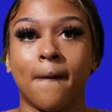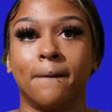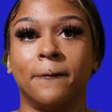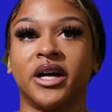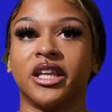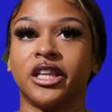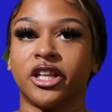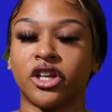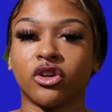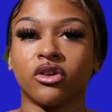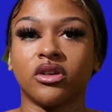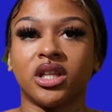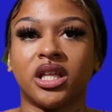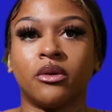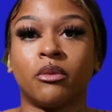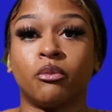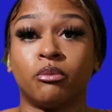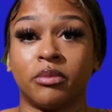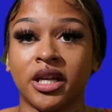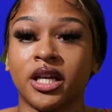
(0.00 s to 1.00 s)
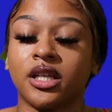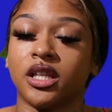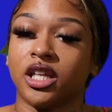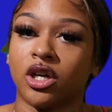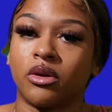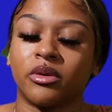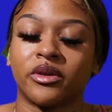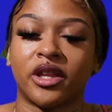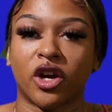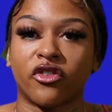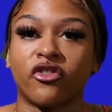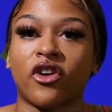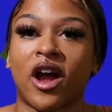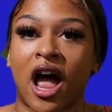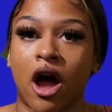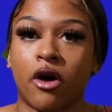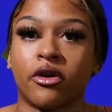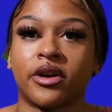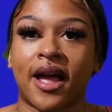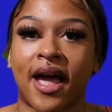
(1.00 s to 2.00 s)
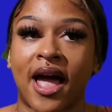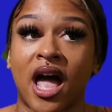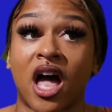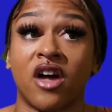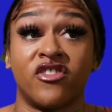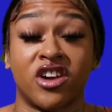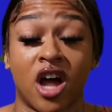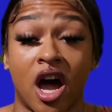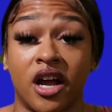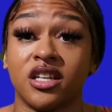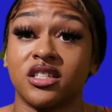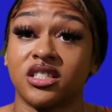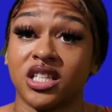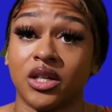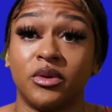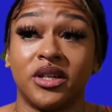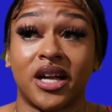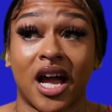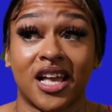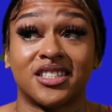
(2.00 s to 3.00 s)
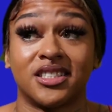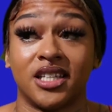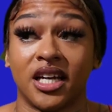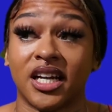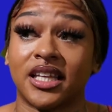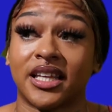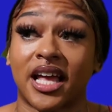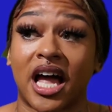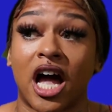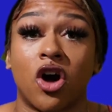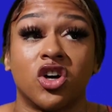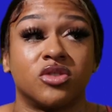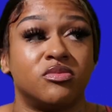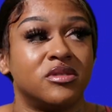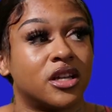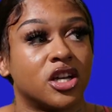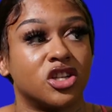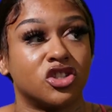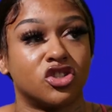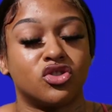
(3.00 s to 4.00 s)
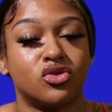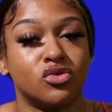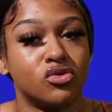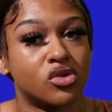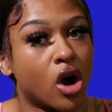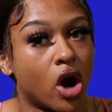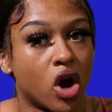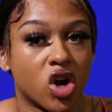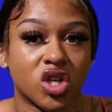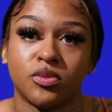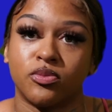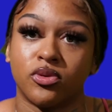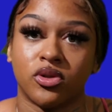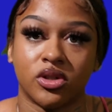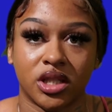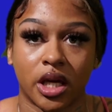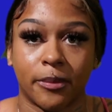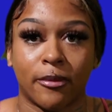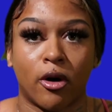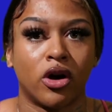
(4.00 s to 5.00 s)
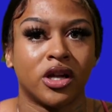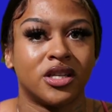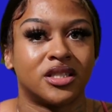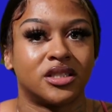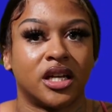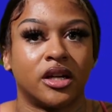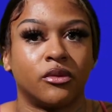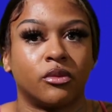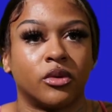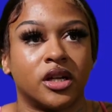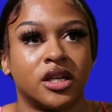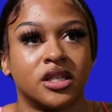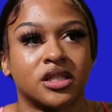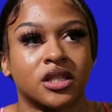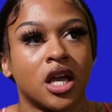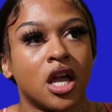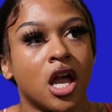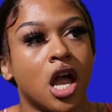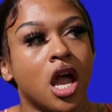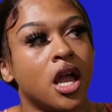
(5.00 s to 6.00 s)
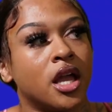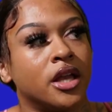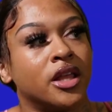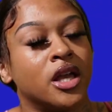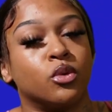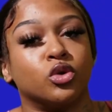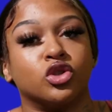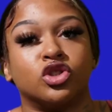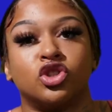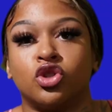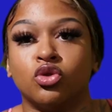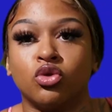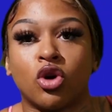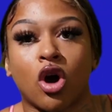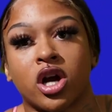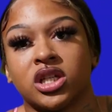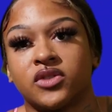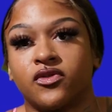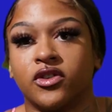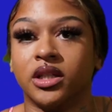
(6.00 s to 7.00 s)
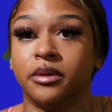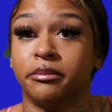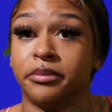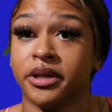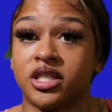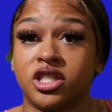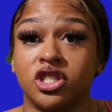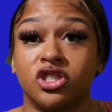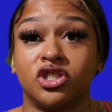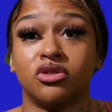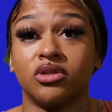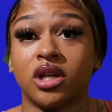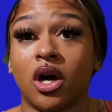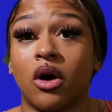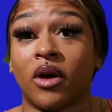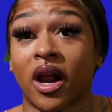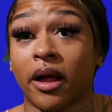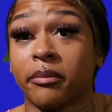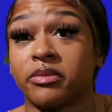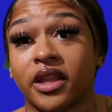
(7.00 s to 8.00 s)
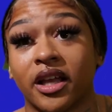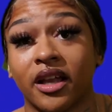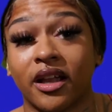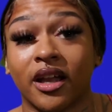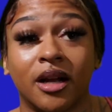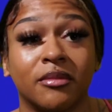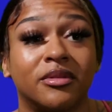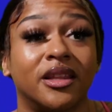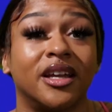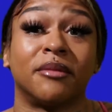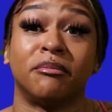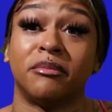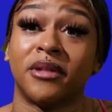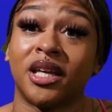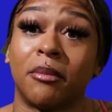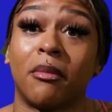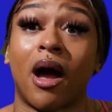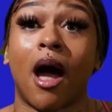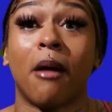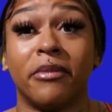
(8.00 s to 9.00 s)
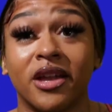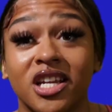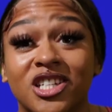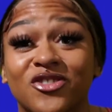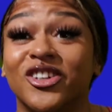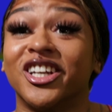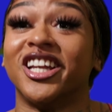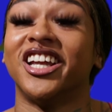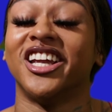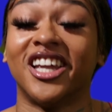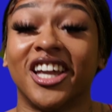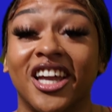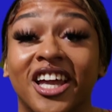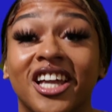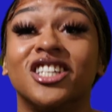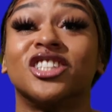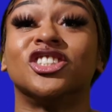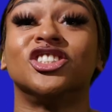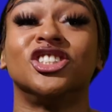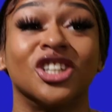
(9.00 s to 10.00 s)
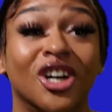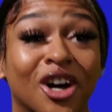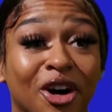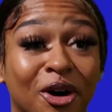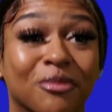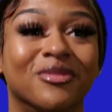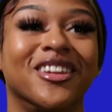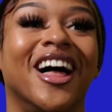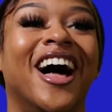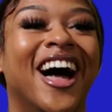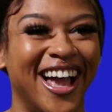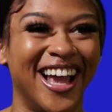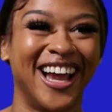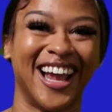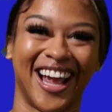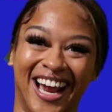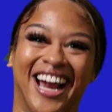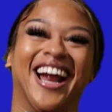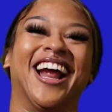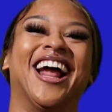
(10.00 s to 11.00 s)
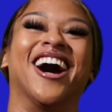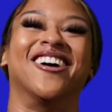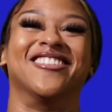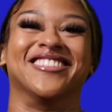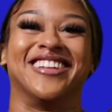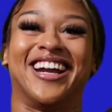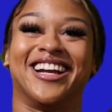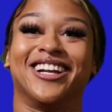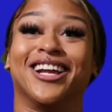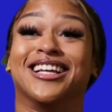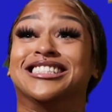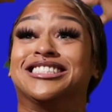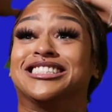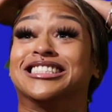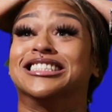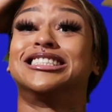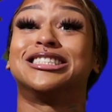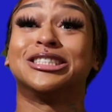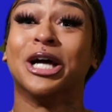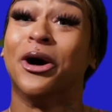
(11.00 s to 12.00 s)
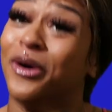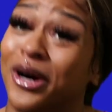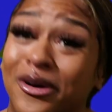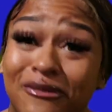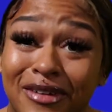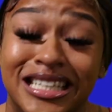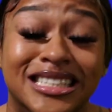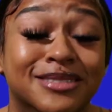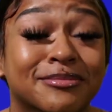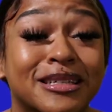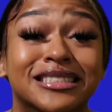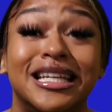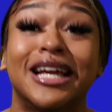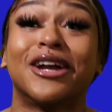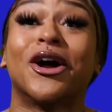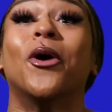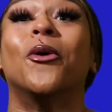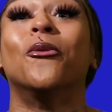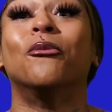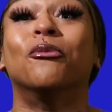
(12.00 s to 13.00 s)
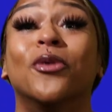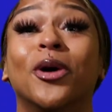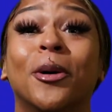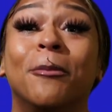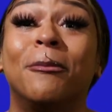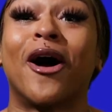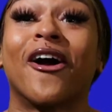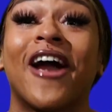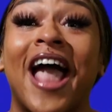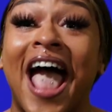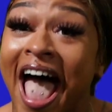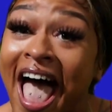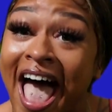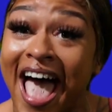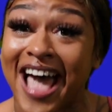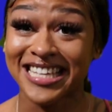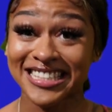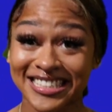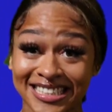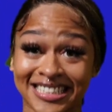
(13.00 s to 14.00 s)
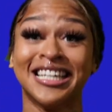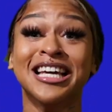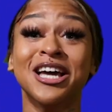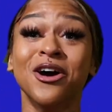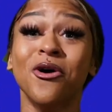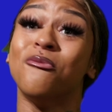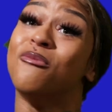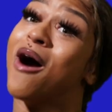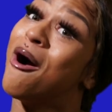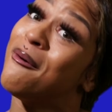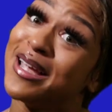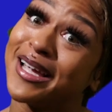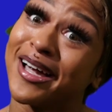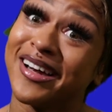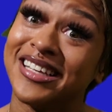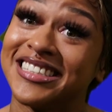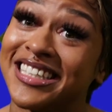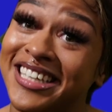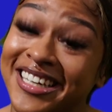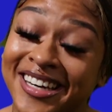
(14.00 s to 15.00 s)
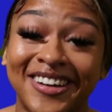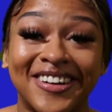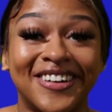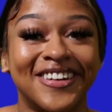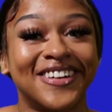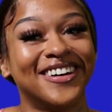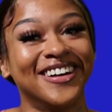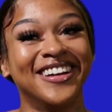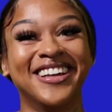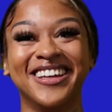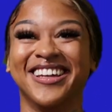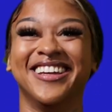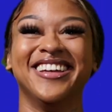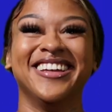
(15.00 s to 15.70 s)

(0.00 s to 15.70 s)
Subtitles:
But literally, me and Leo were there for an hour and a half. And honestly, we got stuck in the house because 2 cars pulled up. All he said was, it was 2 cars full of bitches. You know what I'm thinking. I'm thinking me and my bitch finna get jumped. I'm like, it's just 2 of us. They gon' whoop our ass. What we gonna do?